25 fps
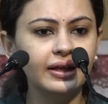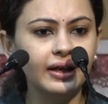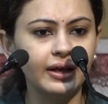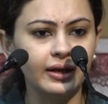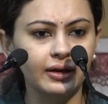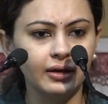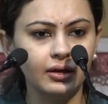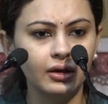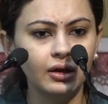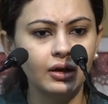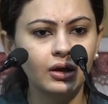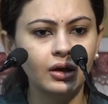
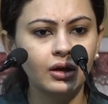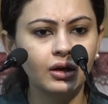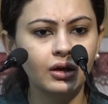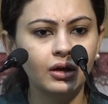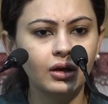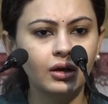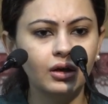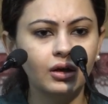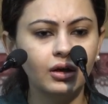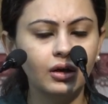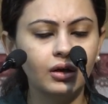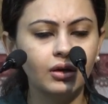gain
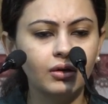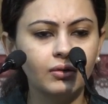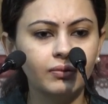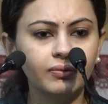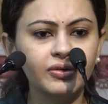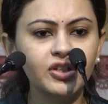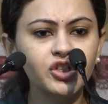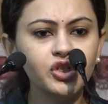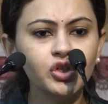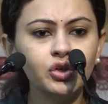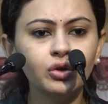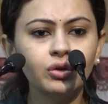uh,
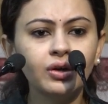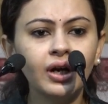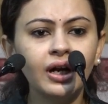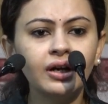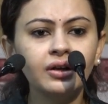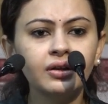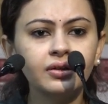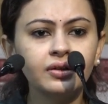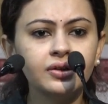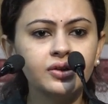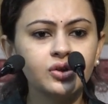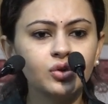which you
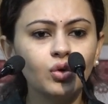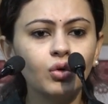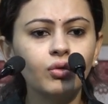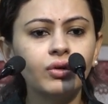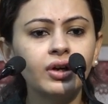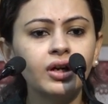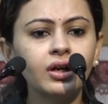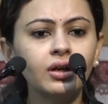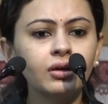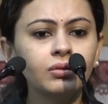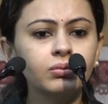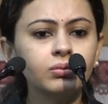can't it's over